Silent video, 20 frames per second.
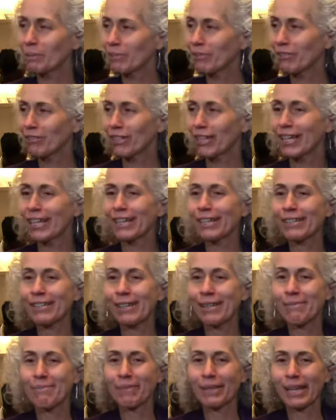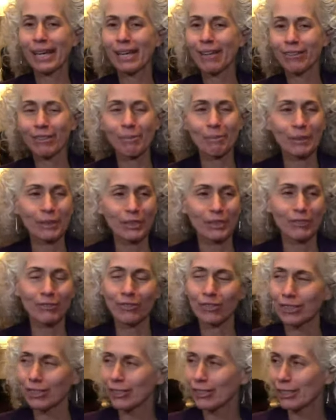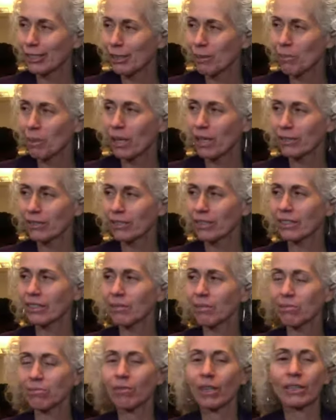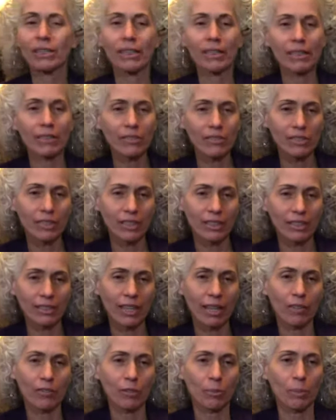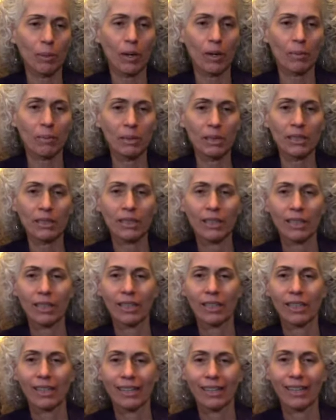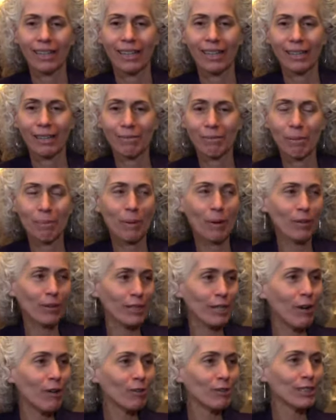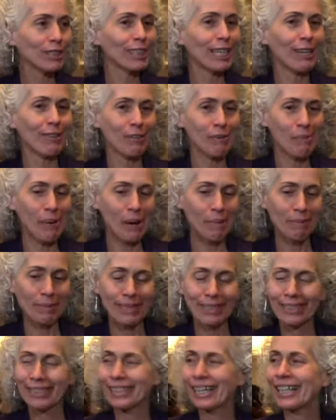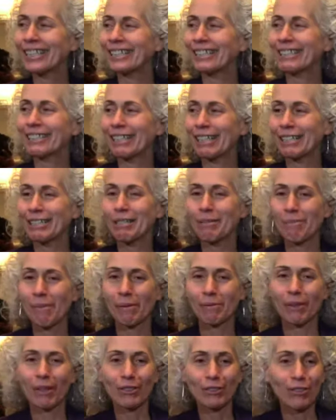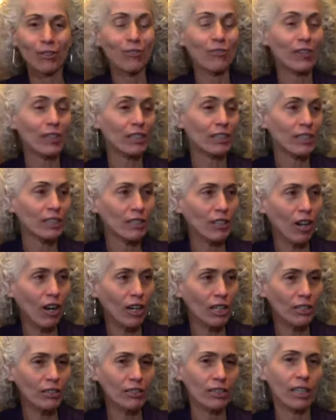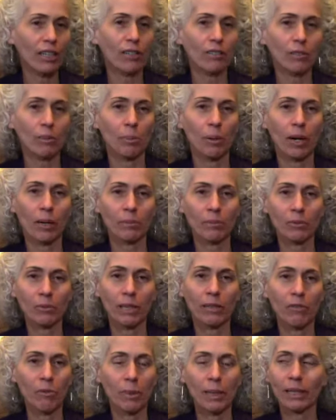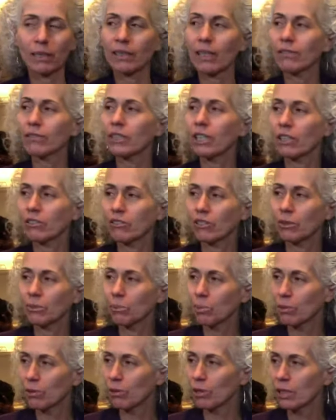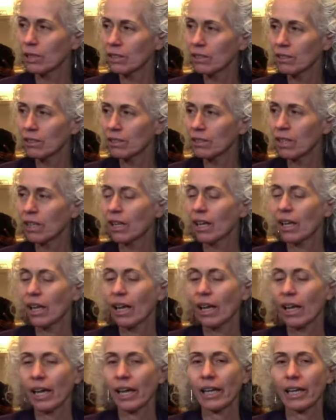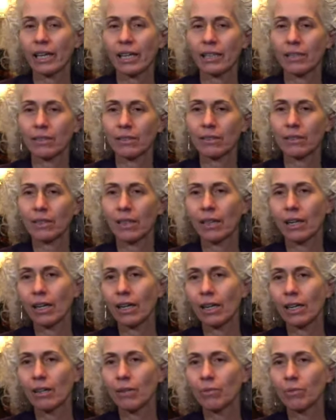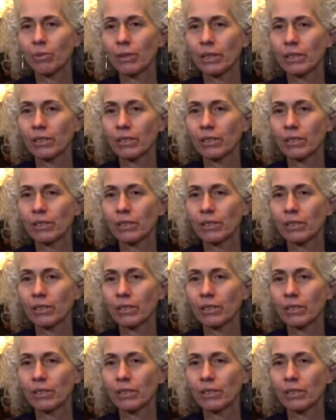Ferrer. I'm the Health Commissioner for the City of Boston, run the city's health department. We're both the oldest health department in the United States, but we're also a fairly large health department. We have about 1,100 employees, and we